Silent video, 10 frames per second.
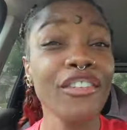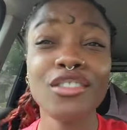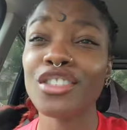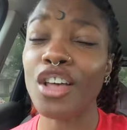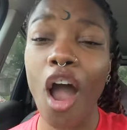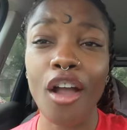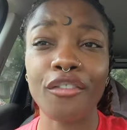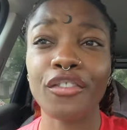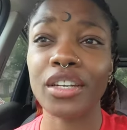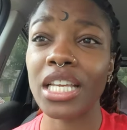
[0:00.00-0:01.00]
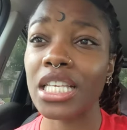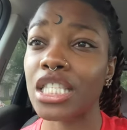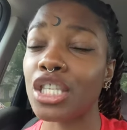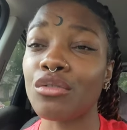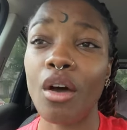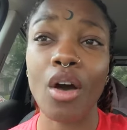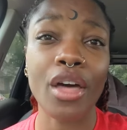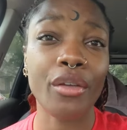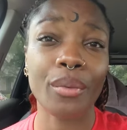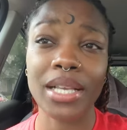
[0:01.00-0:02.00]
feel sorry for these, you know,
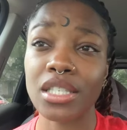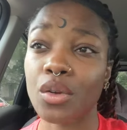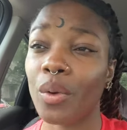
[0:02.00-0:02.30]
other races